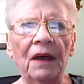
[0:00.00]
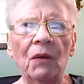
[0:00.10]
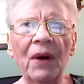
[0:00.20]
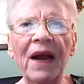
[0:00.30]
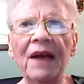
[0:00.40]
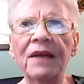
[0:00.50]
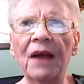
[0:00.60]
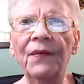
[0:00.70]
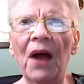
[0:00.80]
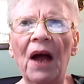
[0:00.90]
We had
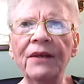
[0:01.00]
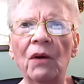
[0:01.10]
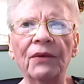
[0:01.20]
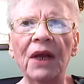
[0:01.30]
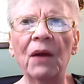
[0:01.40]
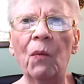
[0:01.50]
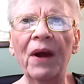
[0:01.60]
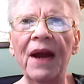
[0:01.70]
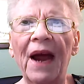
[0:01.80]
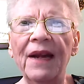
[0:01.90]
nothing, I don't think
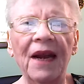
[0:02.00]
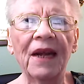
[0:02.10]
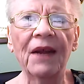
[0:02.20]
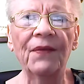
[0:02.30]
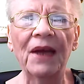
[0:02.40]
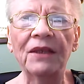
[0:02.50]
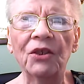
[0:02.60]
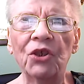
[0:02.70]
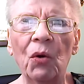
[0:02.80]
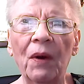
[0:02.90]
we had anything to
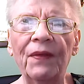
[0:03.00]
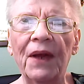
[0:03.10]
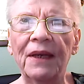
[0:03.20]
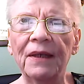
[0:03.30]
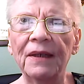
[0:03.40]
do with it.